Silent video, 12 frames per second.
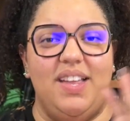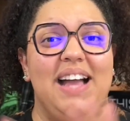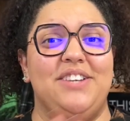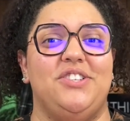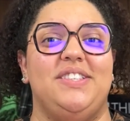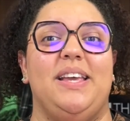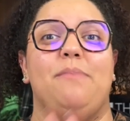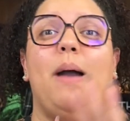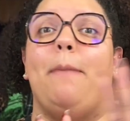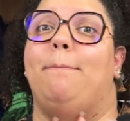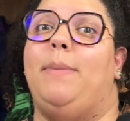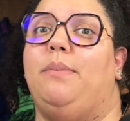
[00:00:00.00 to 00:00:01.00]
I should say
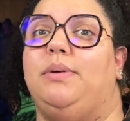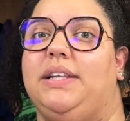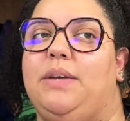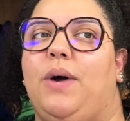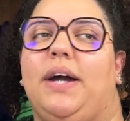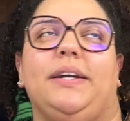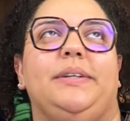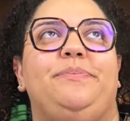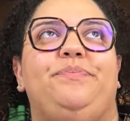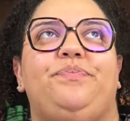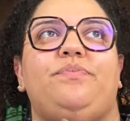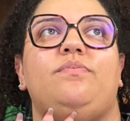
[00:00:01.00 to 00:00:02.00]
my bubbly water.
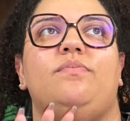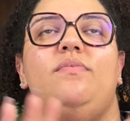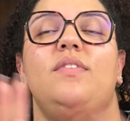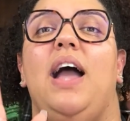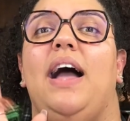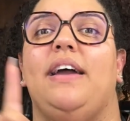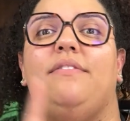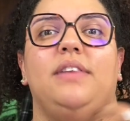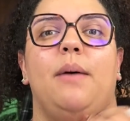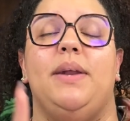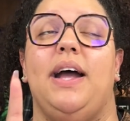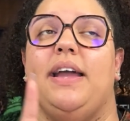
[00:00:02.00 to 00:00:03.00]
I have
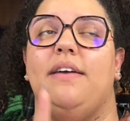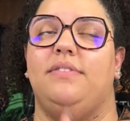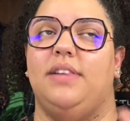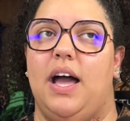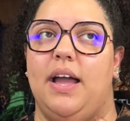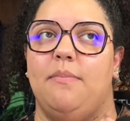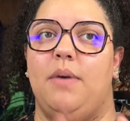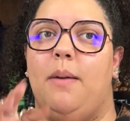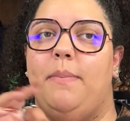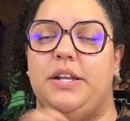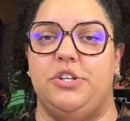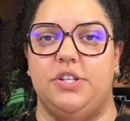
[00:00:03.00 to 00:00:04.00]
lemon, I have lime, a
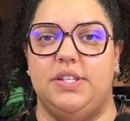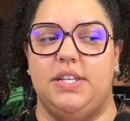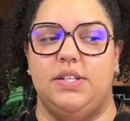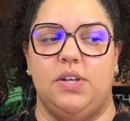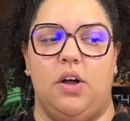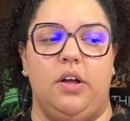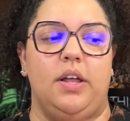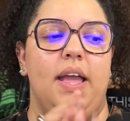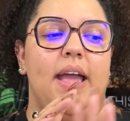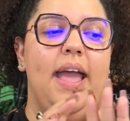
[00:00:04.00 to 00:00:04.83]
pinch of sea salt,